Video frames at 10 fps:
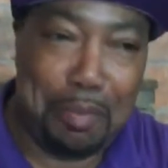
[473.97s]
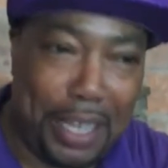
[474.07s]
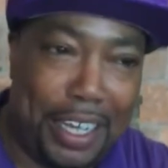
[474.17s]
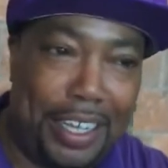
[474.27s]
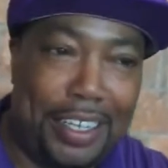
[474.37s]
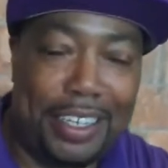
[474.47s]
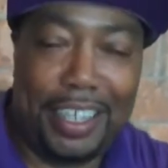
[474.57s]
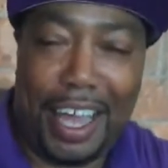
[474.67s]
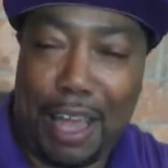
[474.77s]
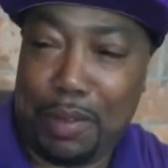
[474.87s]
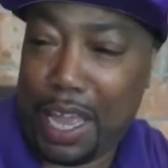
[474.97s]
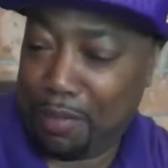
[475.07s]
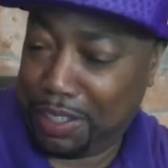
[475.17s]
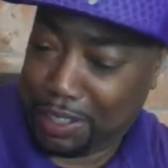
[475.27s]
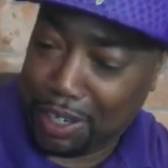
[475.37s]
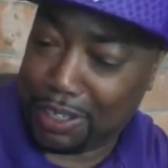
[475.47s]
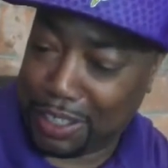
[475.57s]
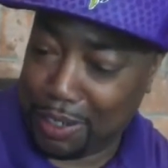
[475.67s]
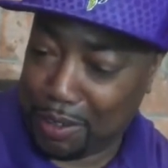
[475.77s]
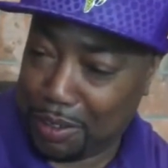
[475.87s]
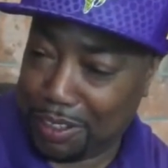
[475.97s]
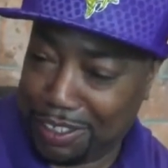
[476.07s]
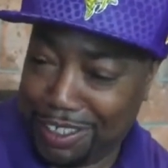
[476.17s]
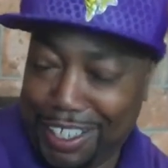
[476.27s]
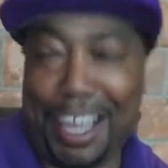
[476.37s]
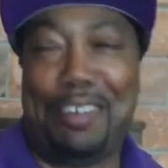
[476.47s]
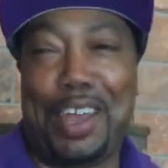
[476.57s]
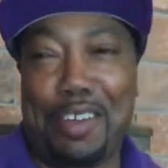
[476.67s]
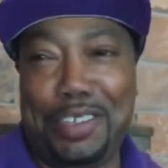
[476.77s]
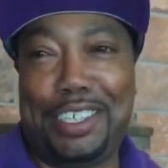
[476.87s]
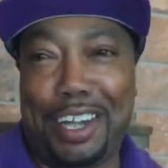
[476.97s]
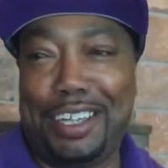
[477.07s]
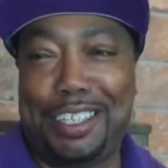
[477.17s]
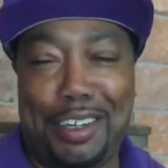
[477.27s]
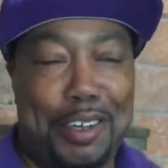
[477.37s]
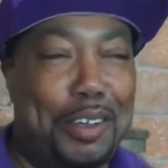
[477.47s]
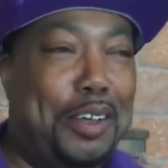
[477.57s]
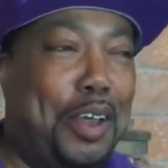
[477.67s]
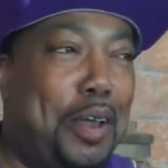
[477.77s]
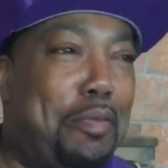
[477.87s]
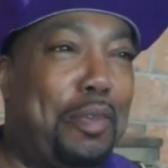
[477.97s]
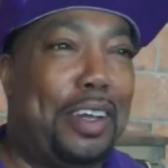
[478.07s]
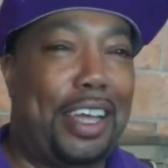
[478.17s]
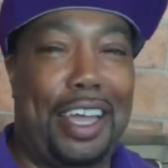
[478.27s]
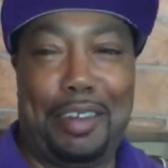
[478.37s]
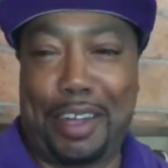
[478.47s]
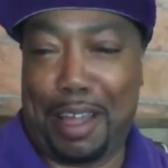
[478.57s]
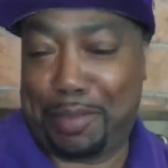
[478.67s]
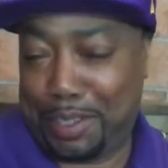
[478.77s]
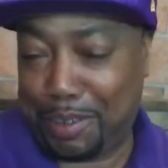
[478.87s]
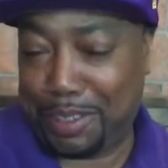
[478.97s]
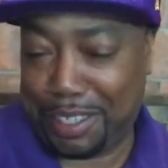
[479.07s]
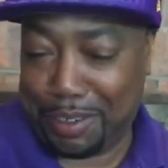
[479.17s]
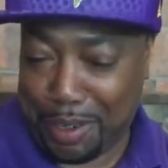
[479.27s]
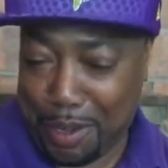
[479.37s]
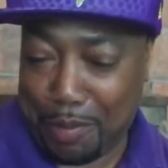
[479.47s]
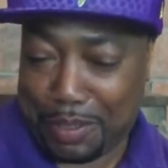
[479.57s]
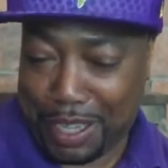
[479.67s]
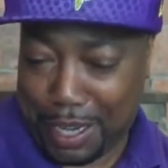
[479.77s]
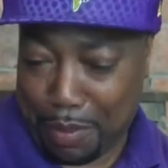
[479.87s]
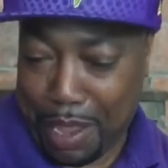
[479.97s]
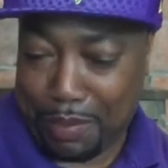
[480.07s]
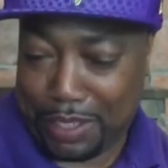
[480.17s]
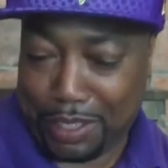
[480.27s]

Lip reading: But I'm going to have his jersey on. I'm going to have his jersey on. And I'm still going to sit on the home side. I'm going to have his